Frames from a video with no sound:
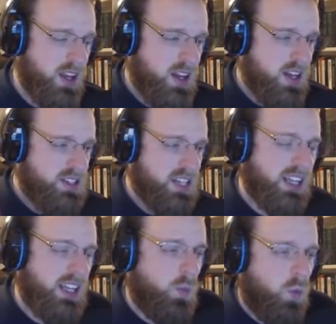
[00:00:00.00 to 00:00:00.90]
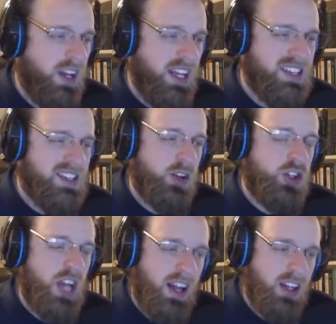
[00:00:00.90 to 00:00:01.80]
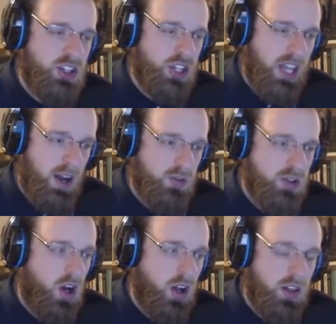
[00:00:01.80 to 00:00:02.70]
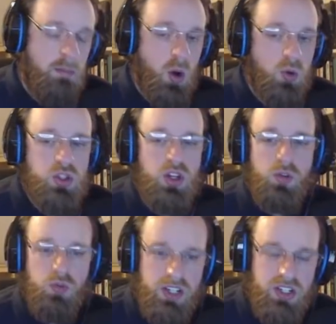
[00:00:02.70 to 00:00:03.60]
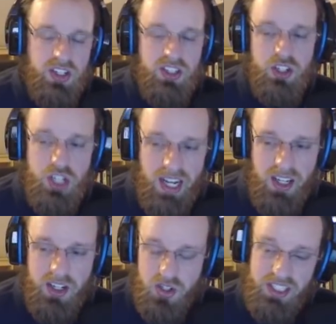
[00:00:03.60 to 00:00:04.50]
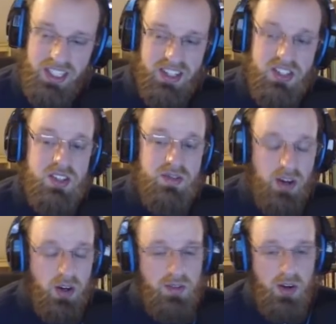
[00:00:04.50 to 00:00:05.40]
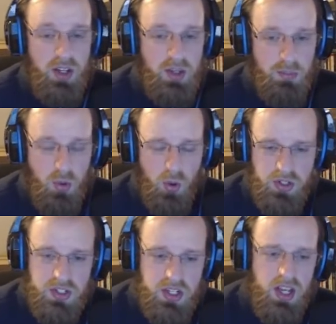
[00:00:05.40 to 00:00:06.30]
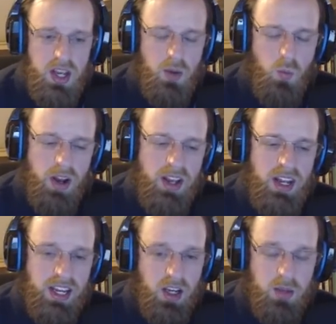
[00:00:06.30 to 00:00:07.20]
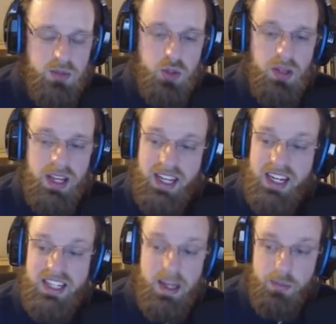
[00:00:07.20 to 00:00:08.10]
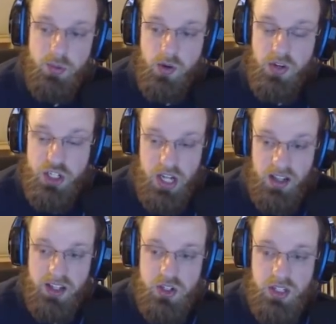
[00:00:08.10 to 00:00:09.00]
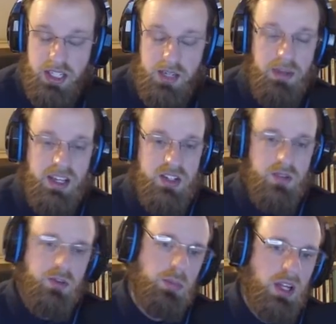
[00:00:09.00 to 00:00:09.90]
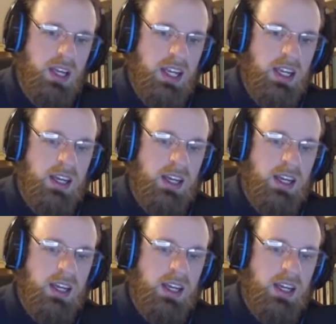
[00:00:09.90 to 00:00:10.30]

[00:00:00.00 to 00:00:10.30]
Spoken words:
Secondly, what is their challenge count on the most recent challenge league? This is very, very important when it comes to playing in a temporary challenge league, because if you're playing